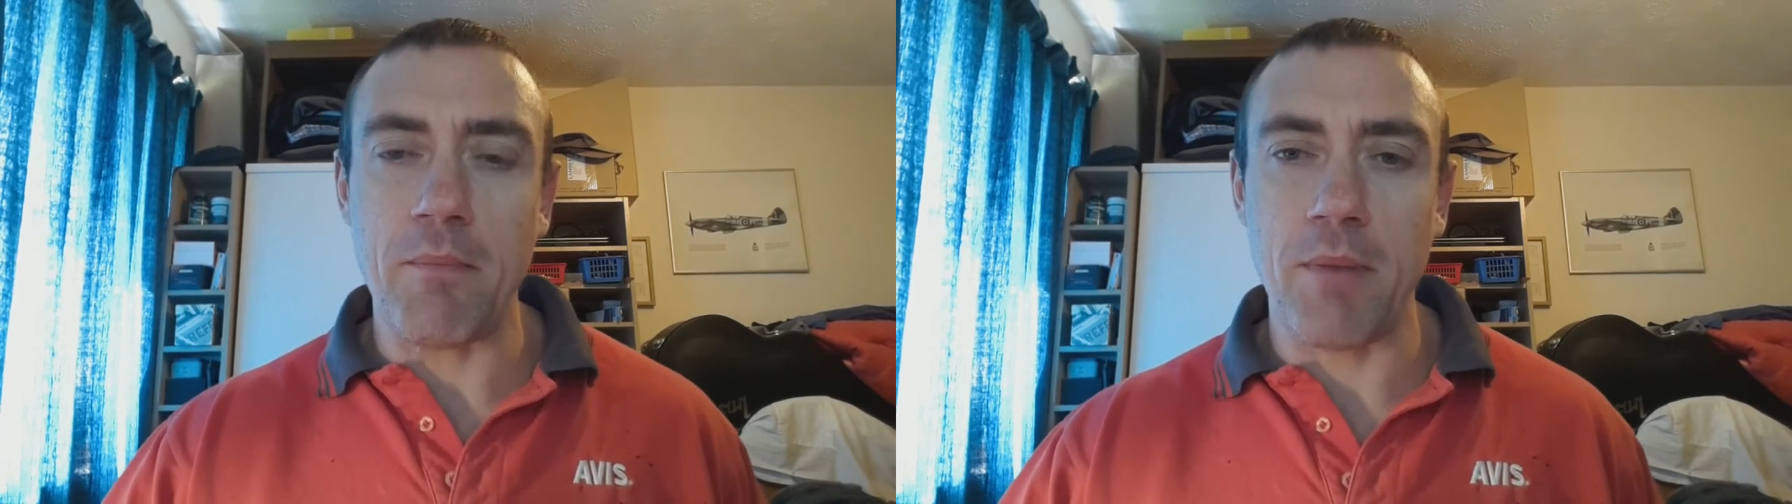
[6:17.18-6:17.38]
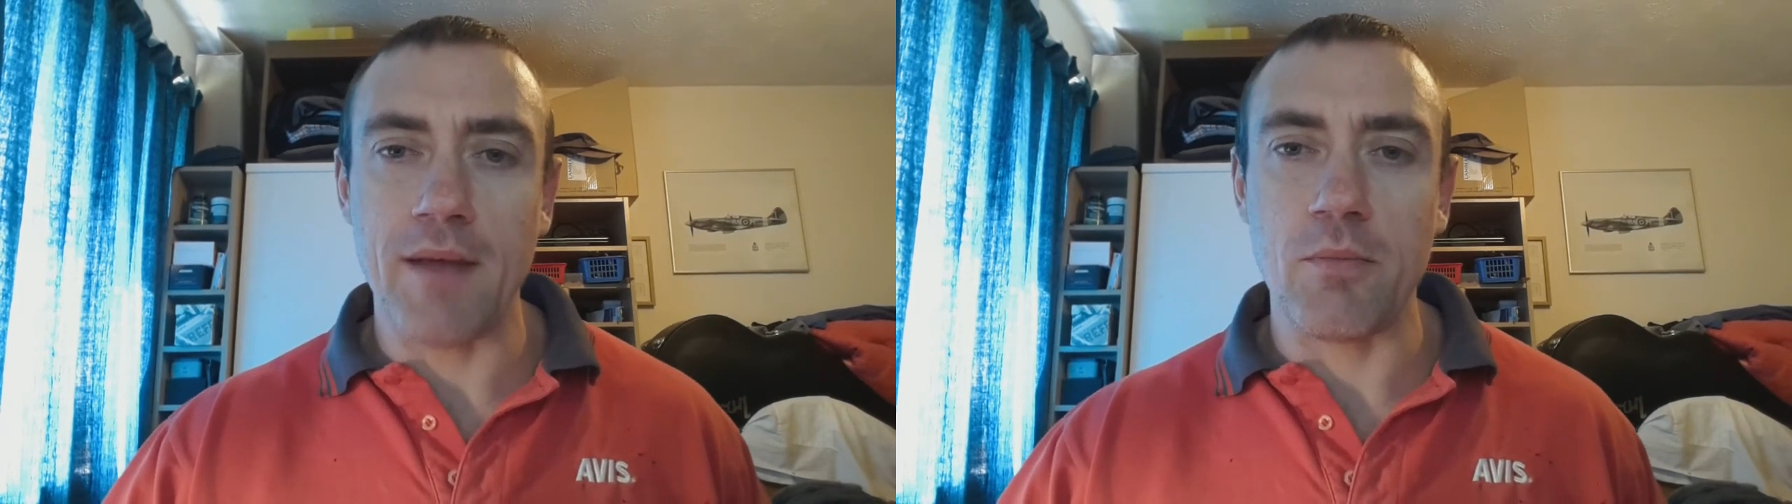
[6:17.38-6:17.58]

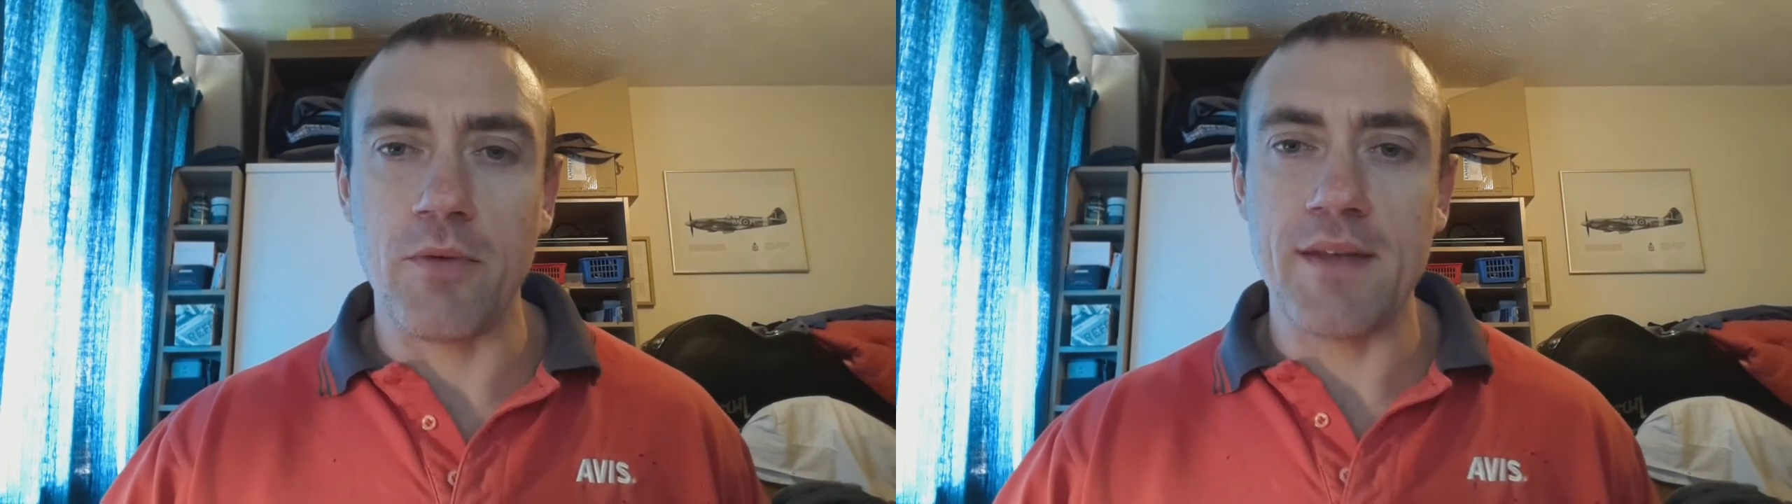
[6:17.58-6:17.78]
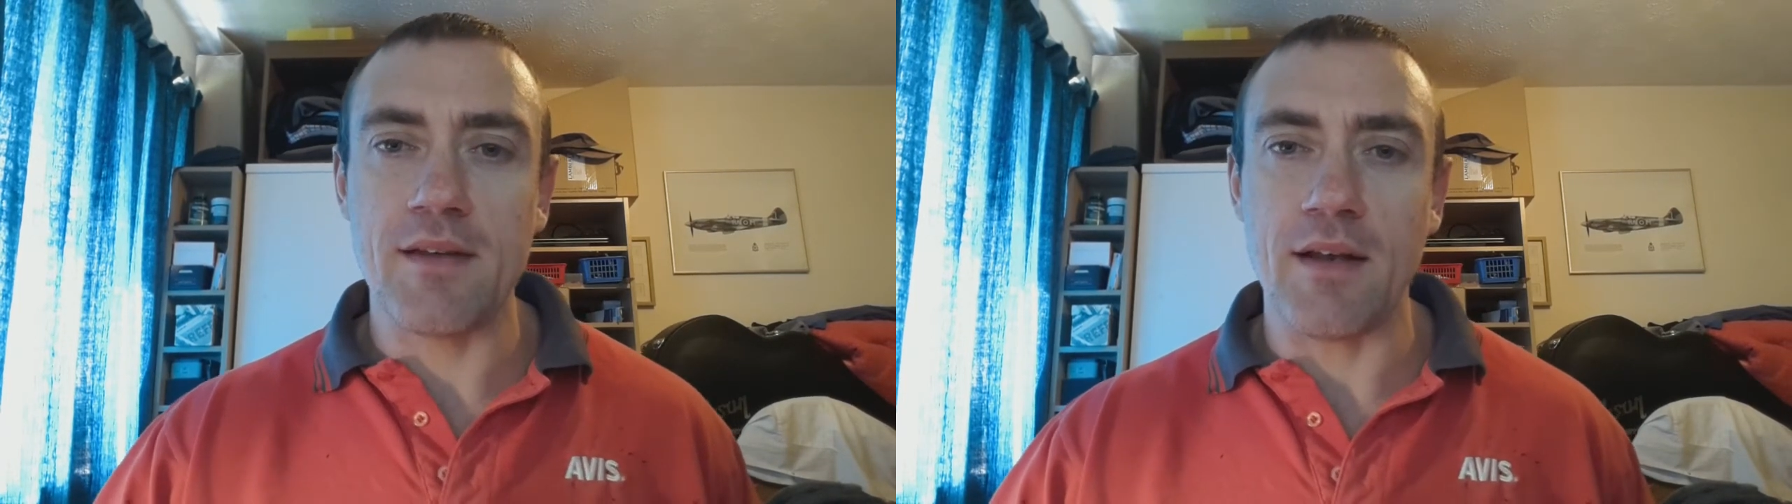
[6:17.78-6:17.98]
plasma
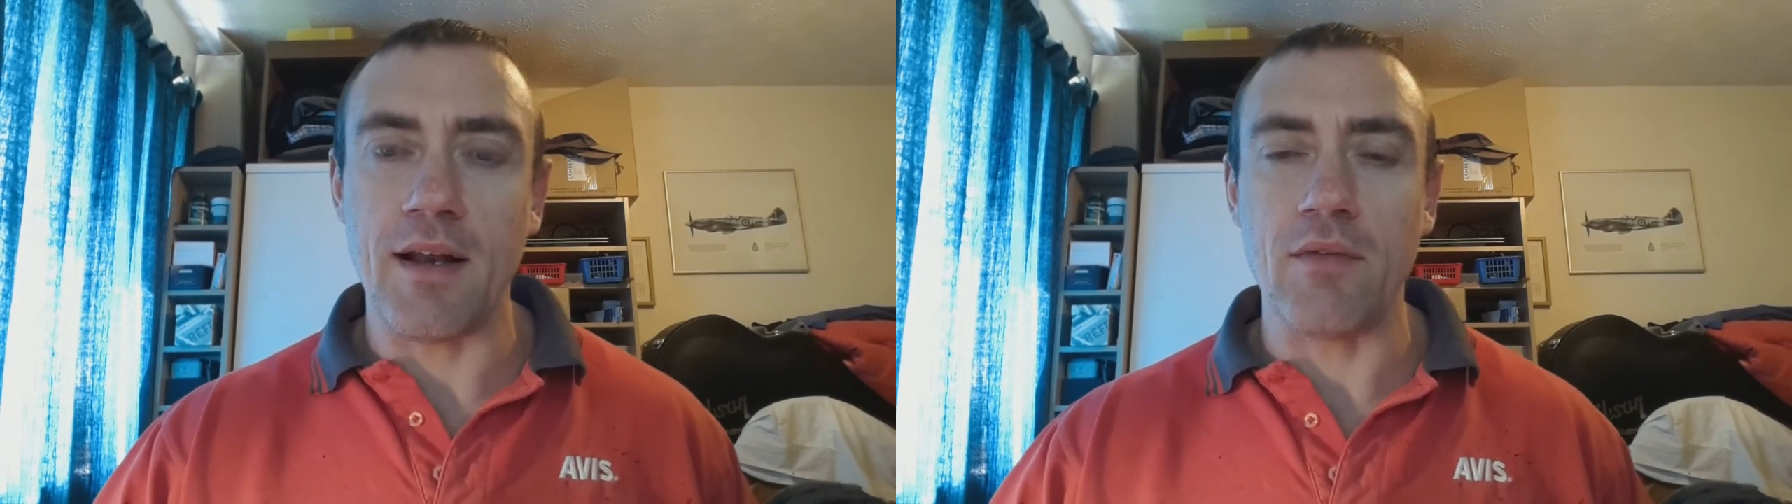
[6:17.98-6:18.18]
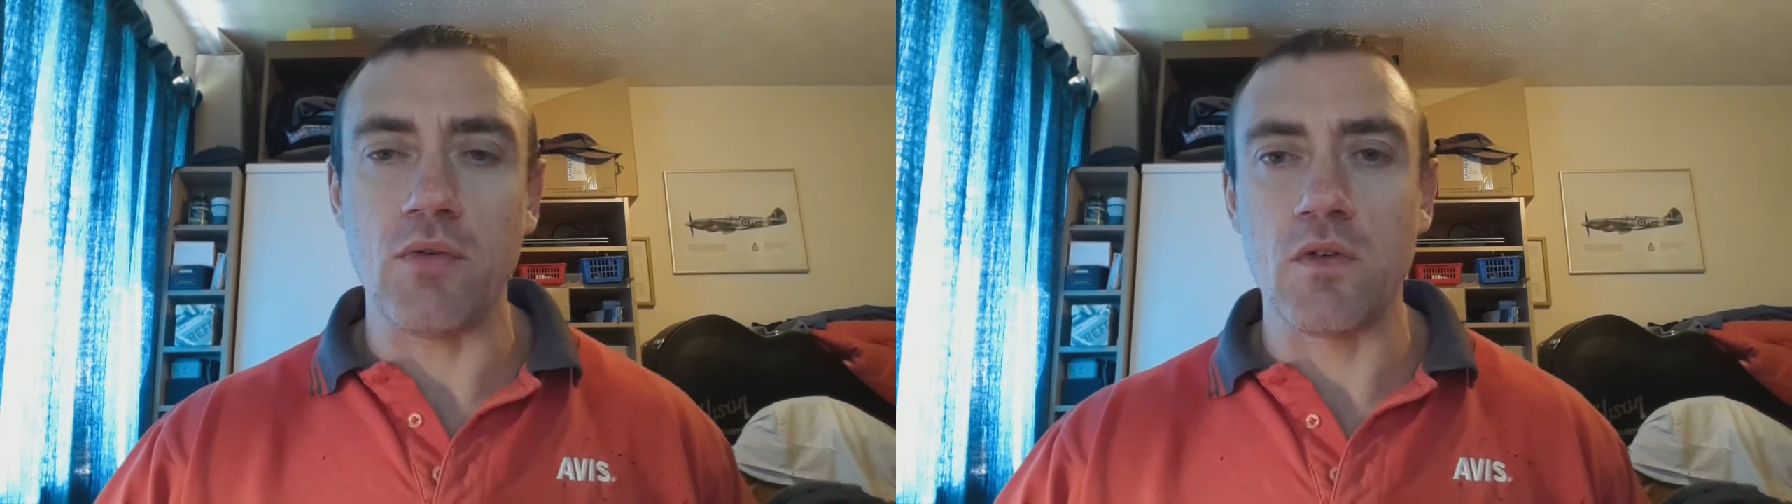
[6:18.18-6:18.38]
insulin
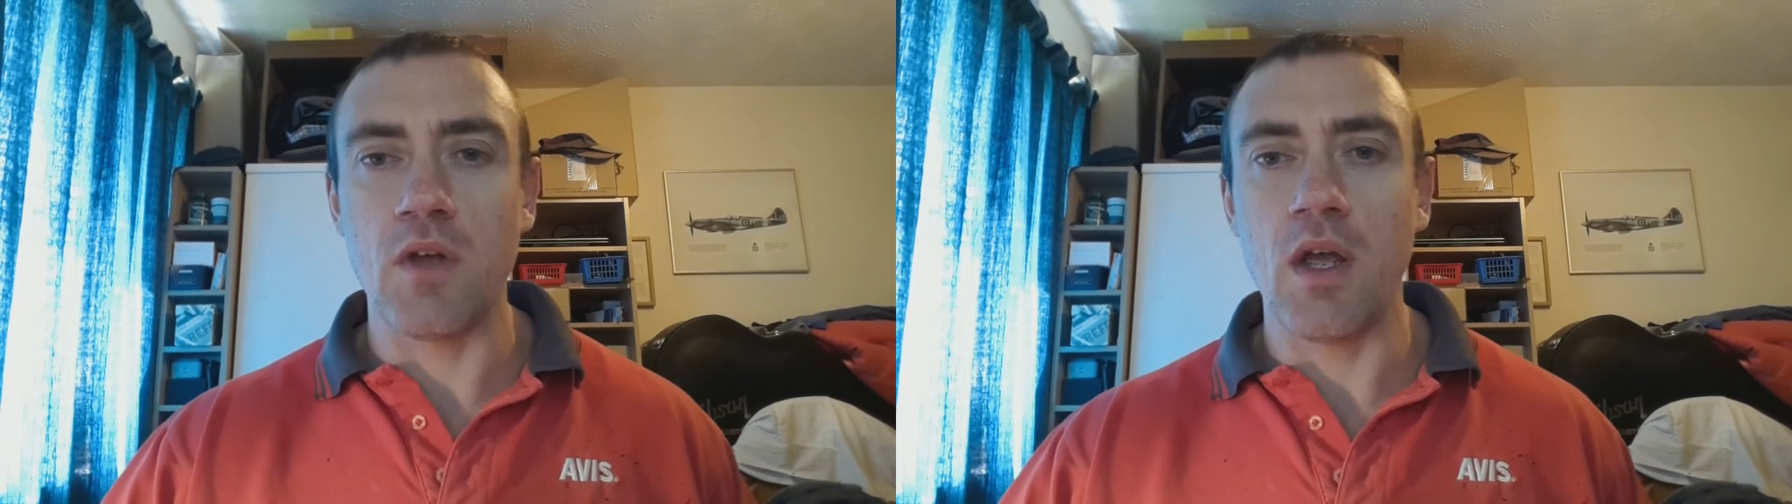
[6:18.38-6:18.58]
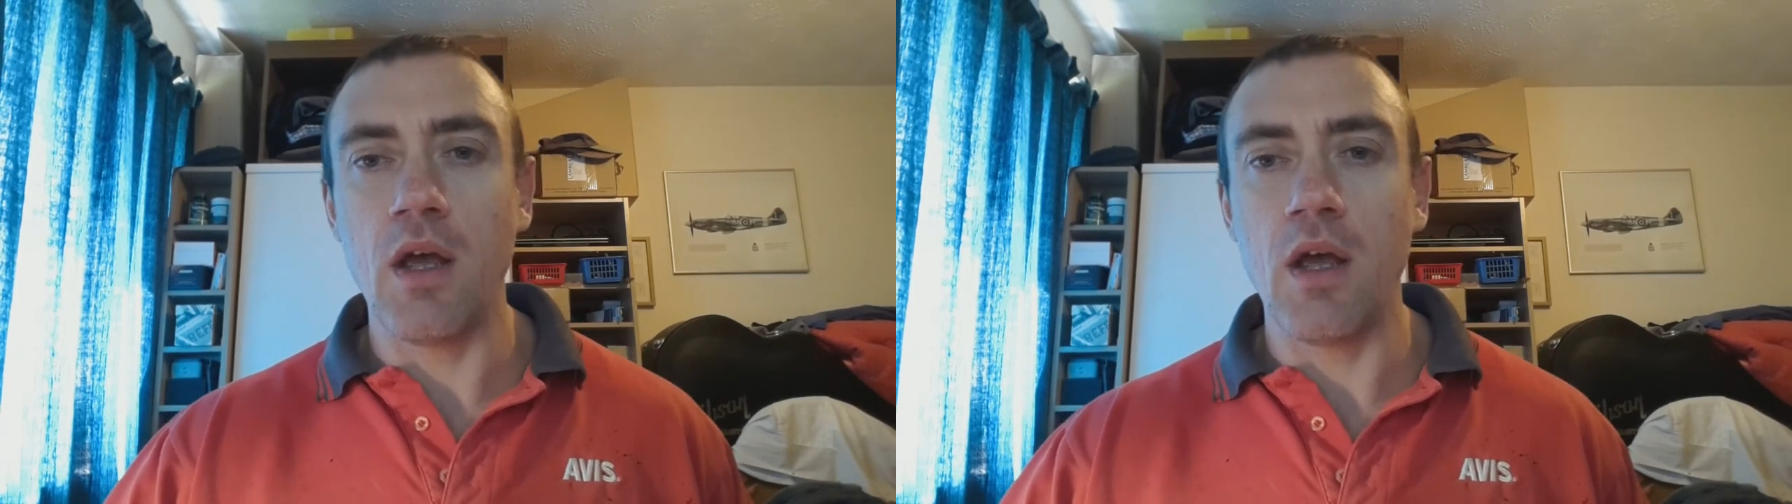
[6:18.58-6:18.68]
levels